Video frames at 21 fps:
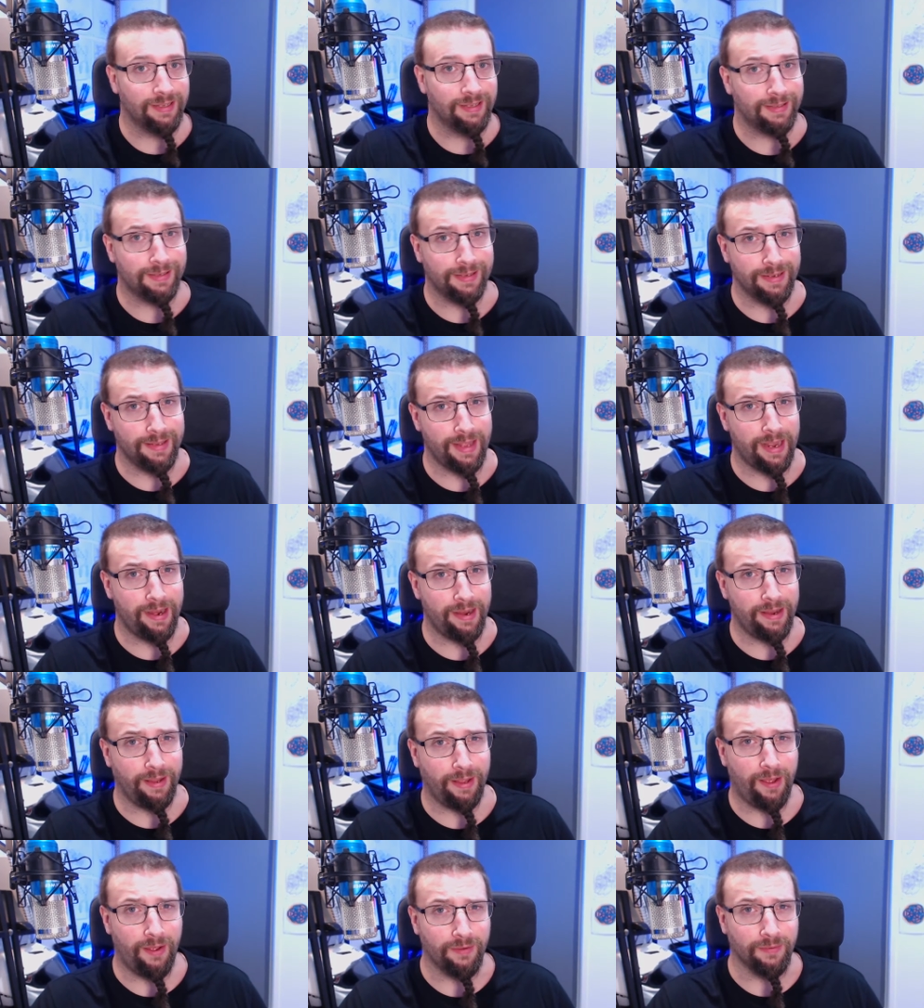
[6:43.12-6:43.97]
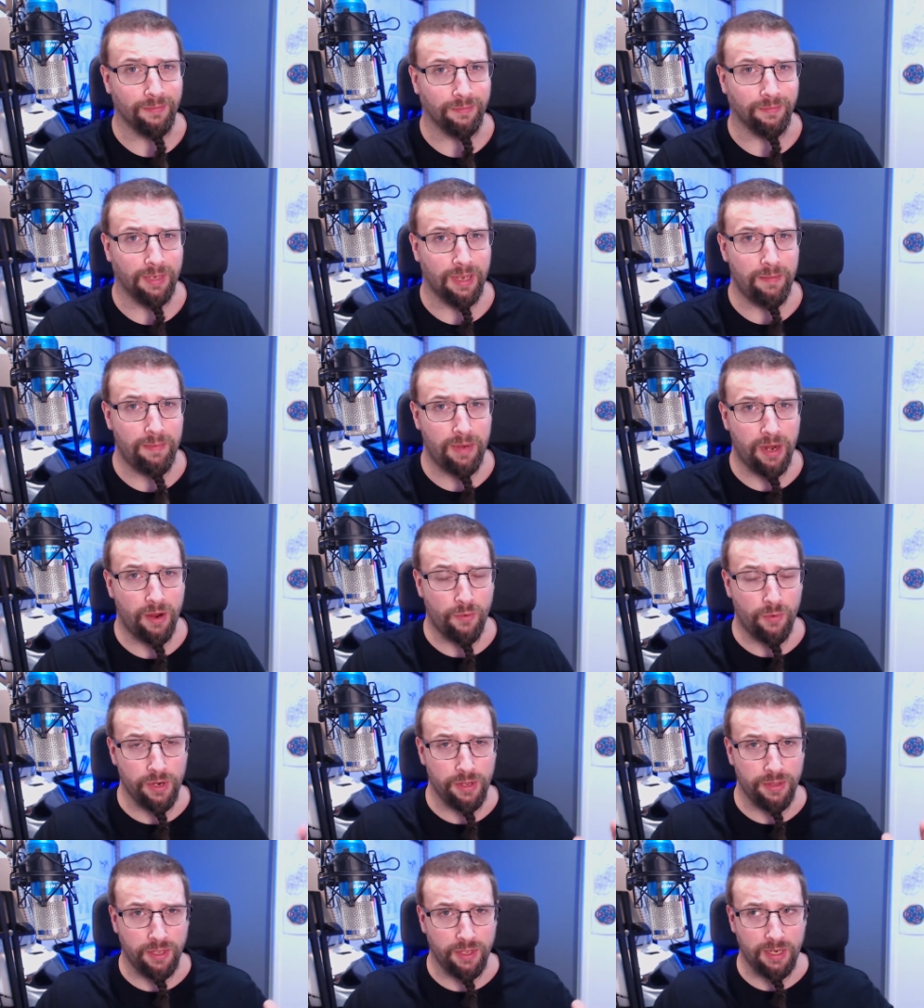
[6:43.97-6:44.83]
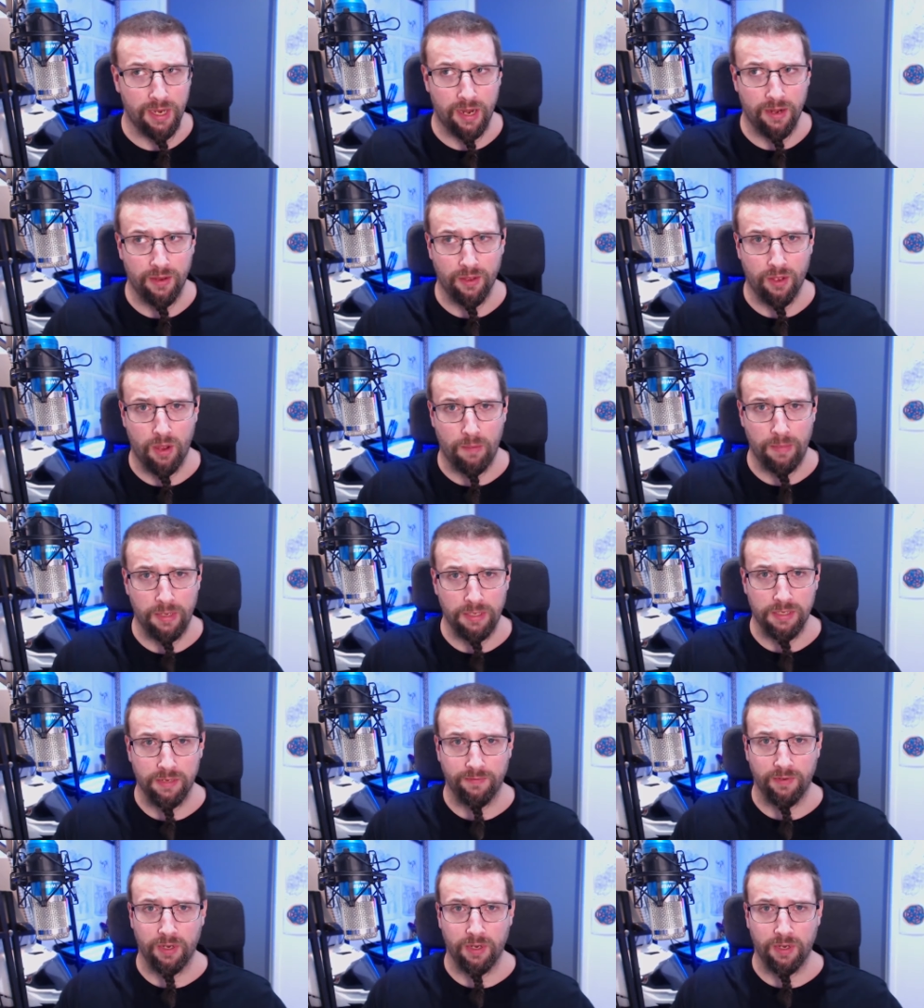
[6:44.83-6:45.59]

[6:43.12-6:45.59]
So there you go. Let me know what you think down in the comments.